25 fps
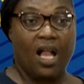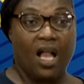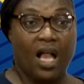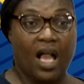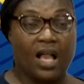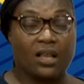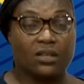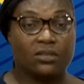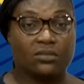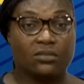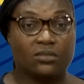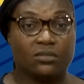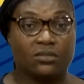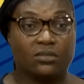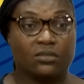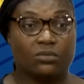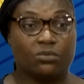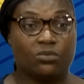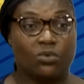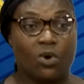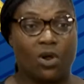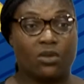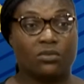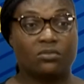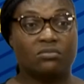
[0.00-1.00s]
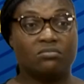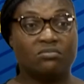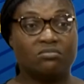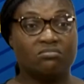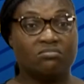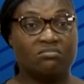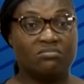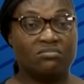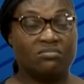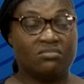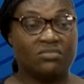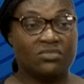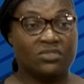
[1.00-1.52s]
and one
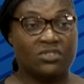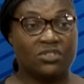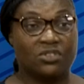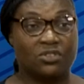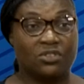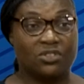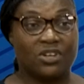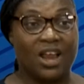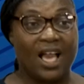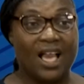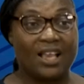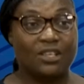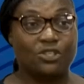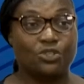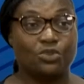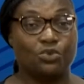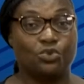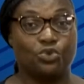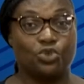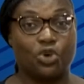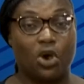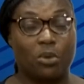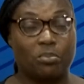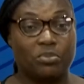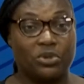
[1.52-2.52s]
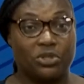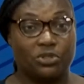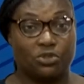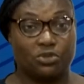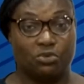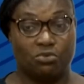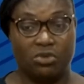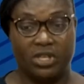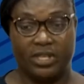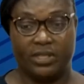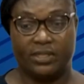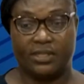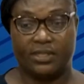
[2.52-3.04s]
tries to jump
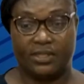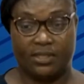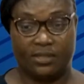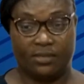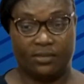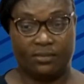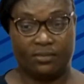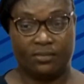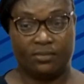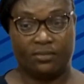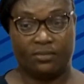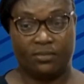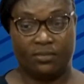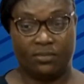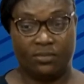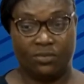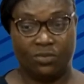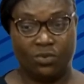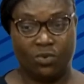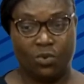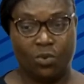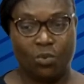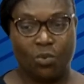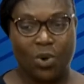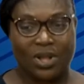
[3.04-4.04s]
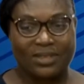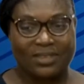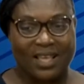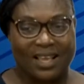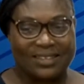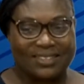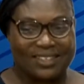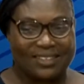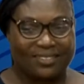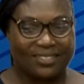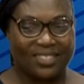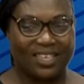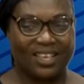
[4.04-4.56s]
into it, what are
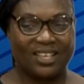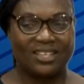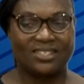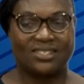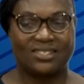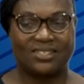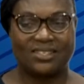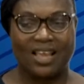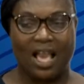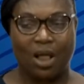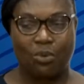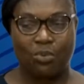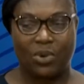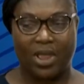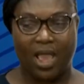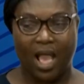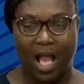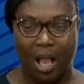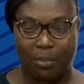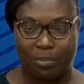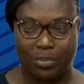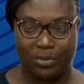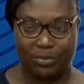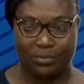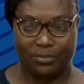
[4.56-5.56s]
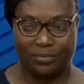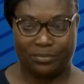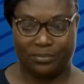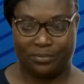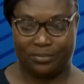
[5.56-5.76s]
the things that will happen?